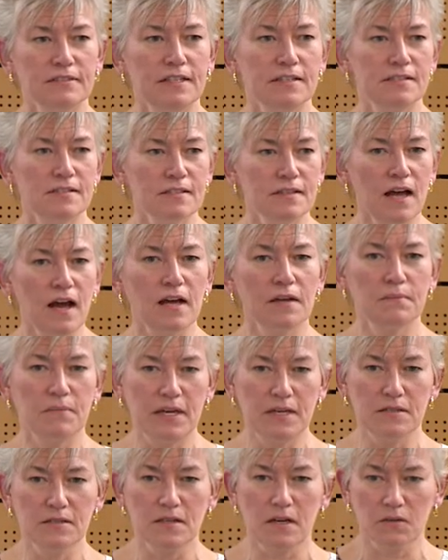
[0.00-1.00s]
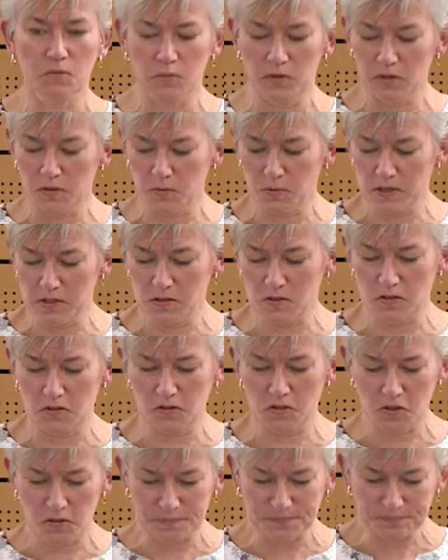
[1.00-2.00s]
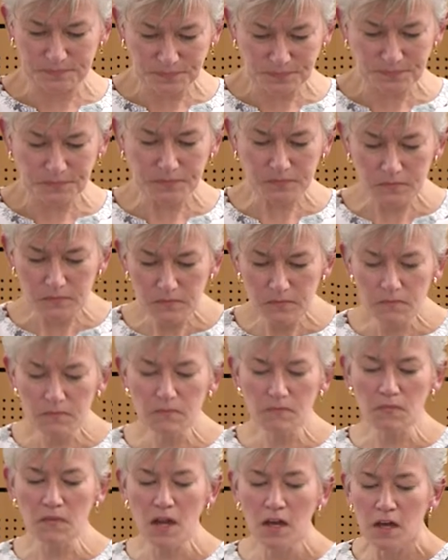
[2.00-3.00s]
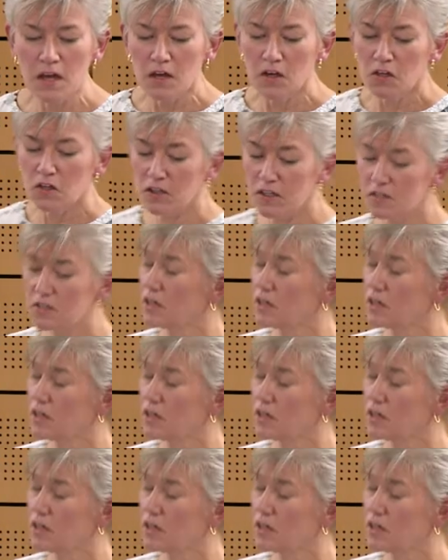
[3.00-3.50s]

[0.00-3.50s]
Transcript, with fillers: It's not based on real research. You need